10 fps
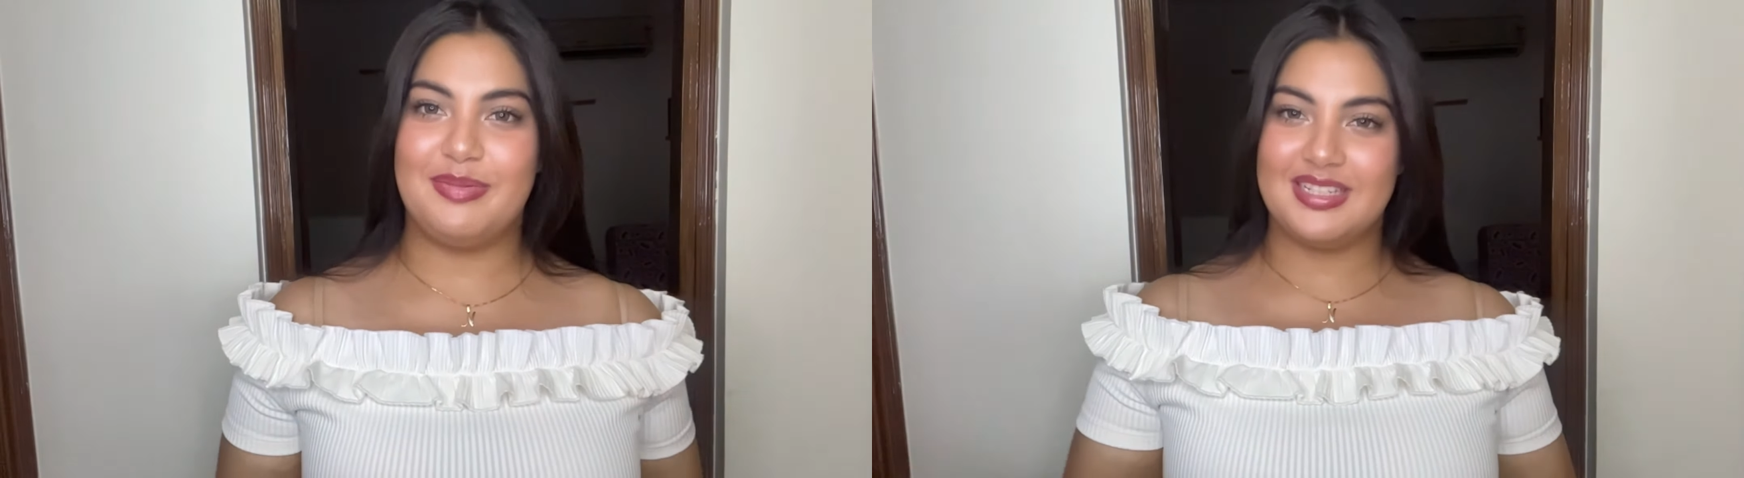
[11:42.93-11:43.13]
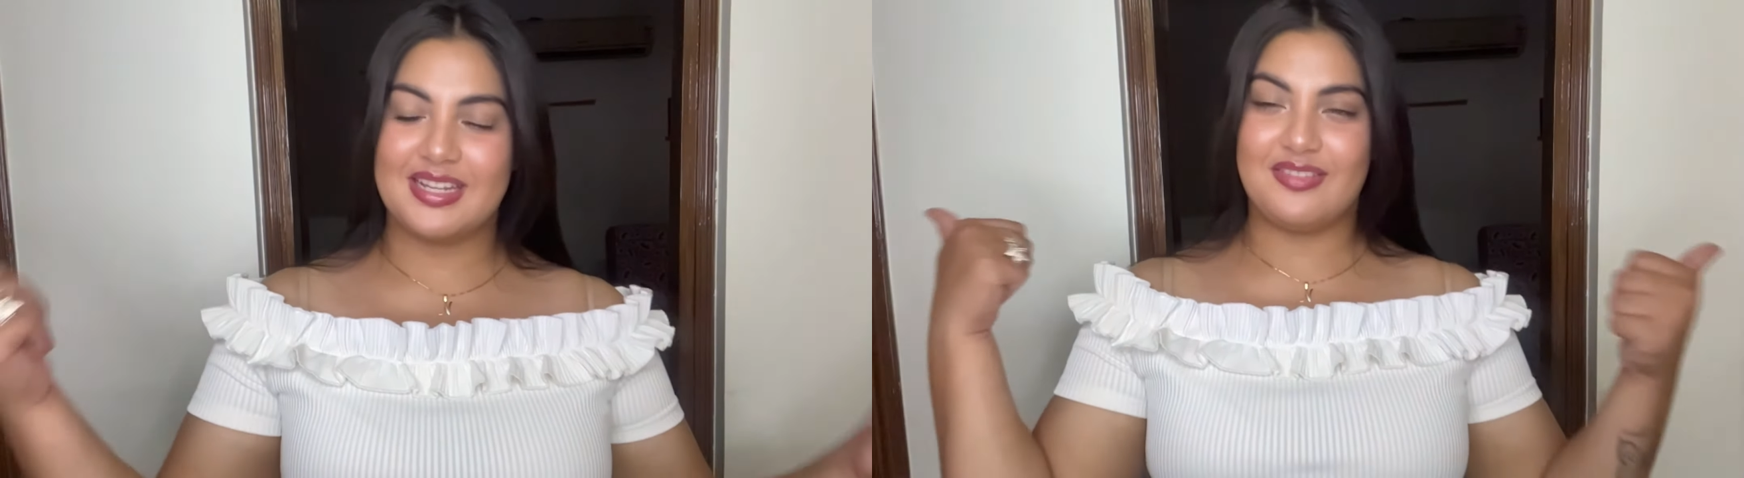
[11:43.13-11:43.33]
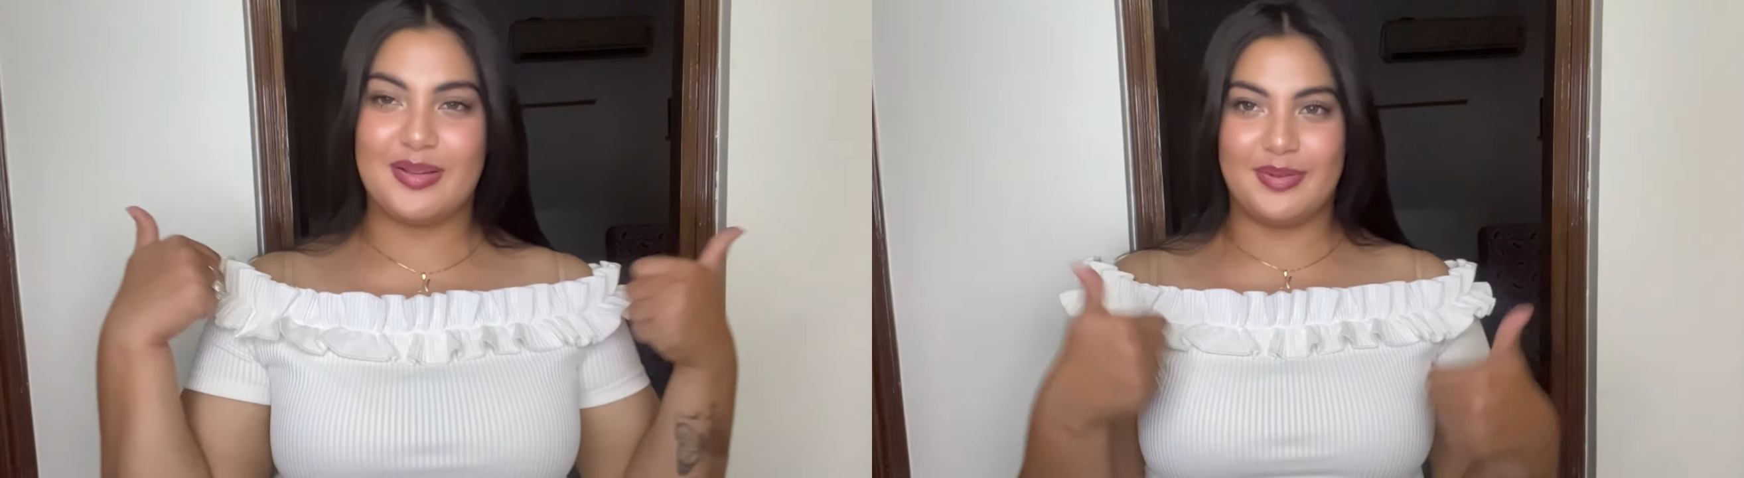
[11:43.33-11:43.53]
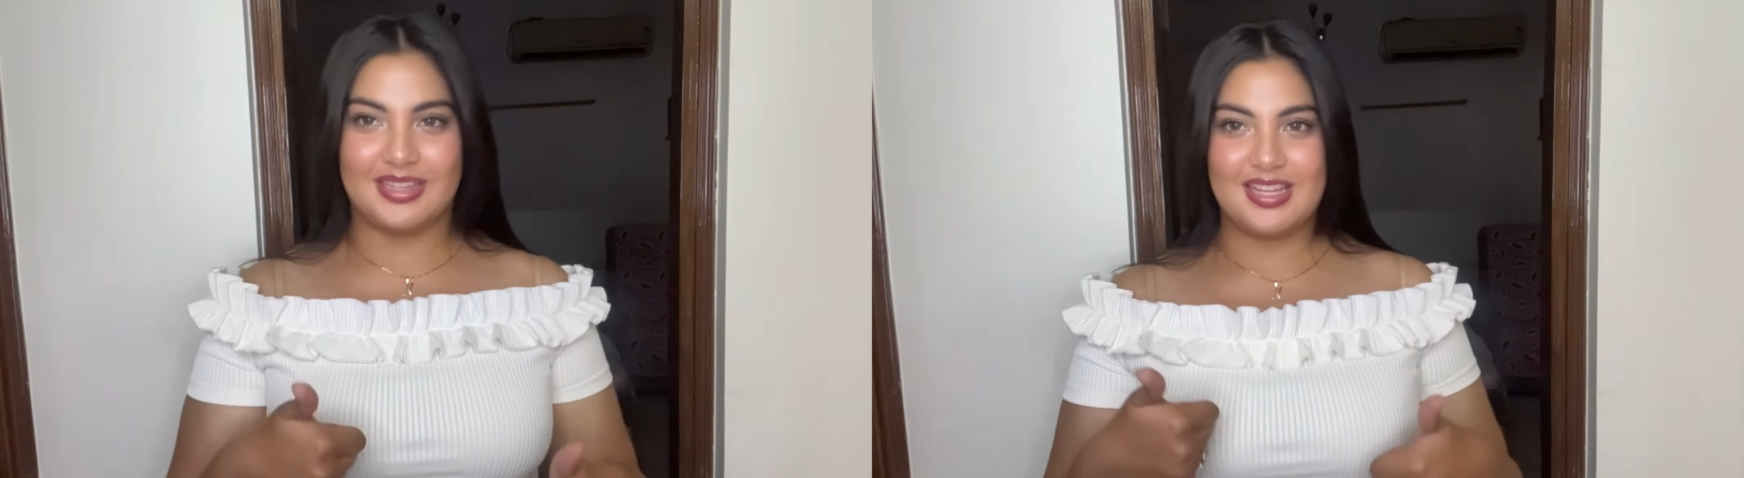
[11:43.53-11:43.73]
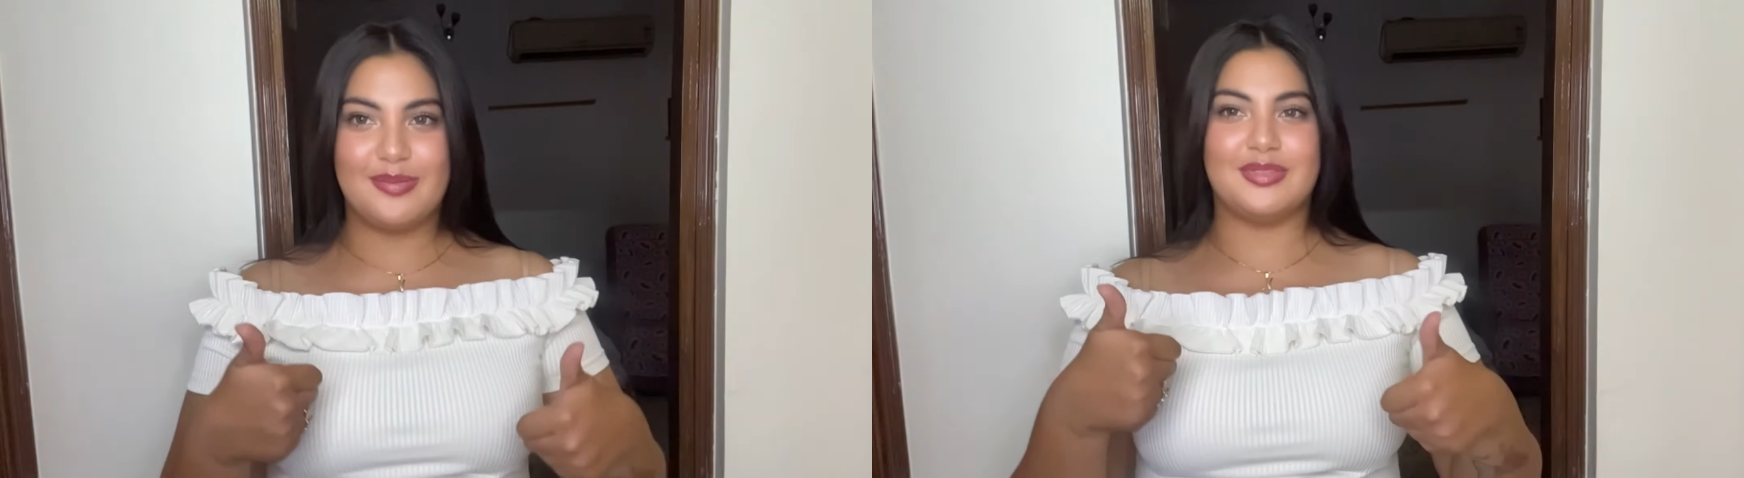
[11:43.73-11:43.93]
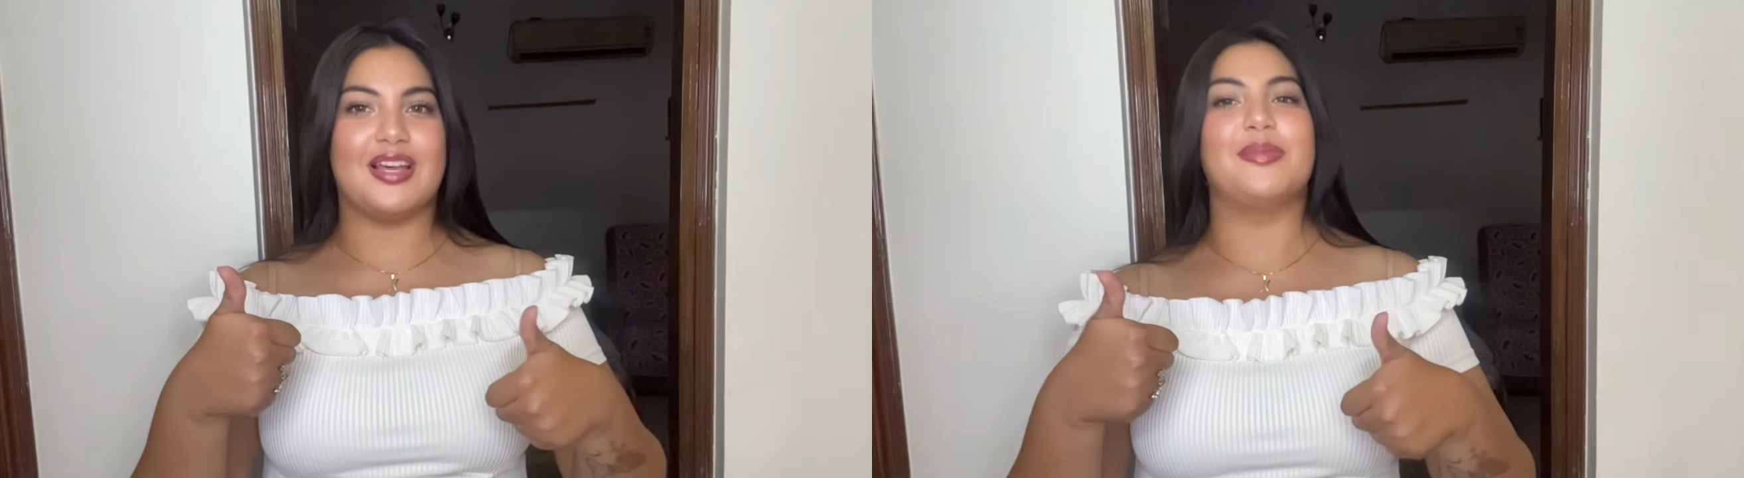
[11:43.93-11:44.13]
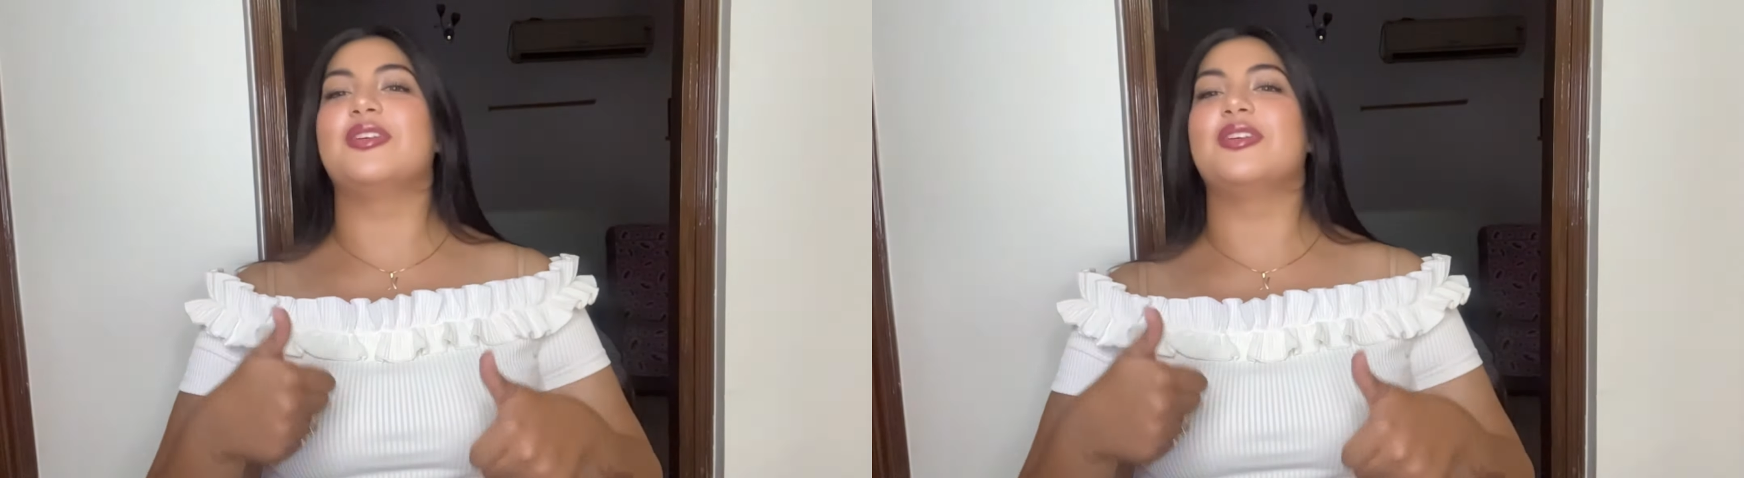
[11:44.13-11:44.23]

please give it a big thumbs up.